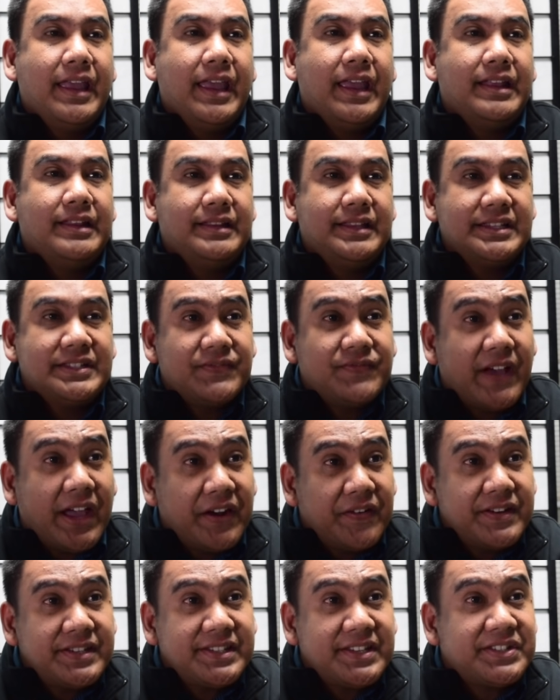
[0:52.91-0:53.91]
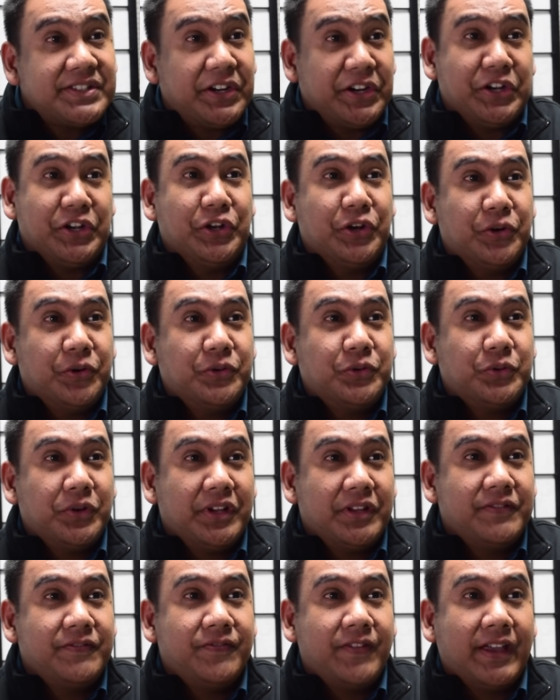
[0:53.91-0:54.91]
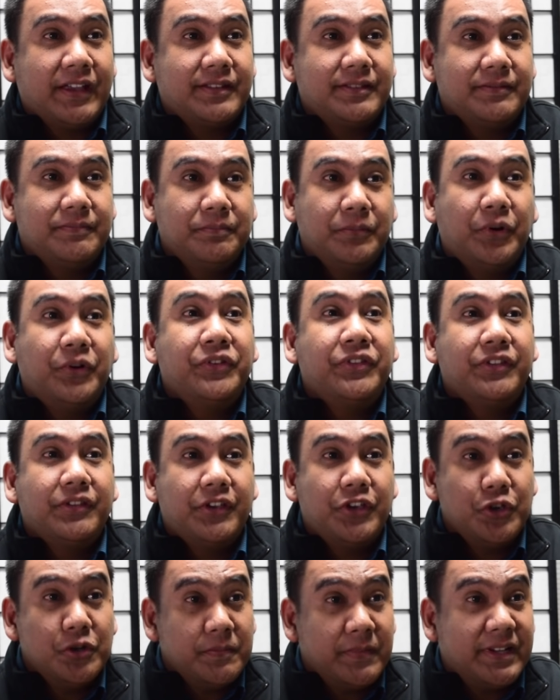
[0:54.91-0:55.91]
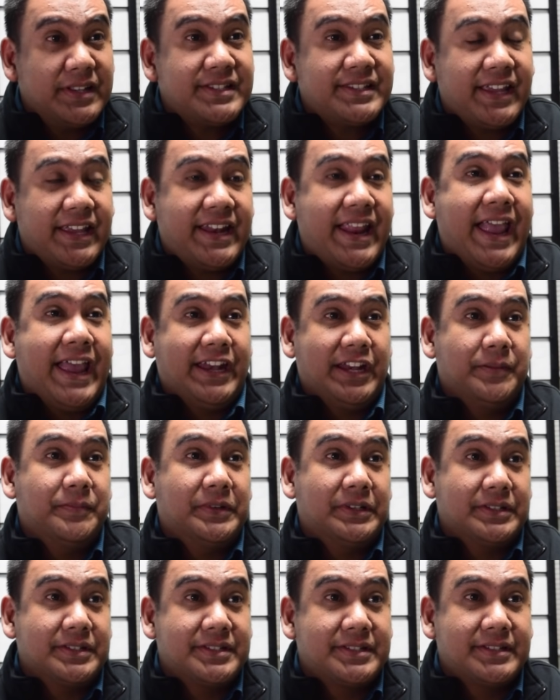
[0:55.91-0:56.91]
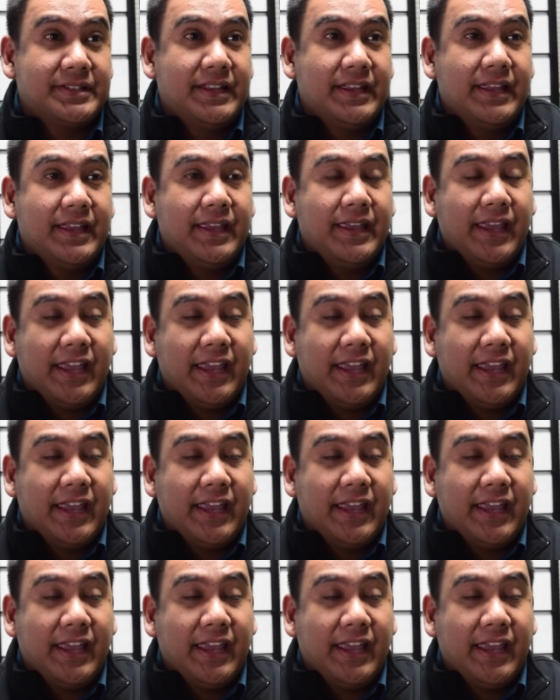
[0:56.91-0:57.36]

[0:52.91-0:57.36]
And these viruses are known to infect both humans and animals. Mm-hmm.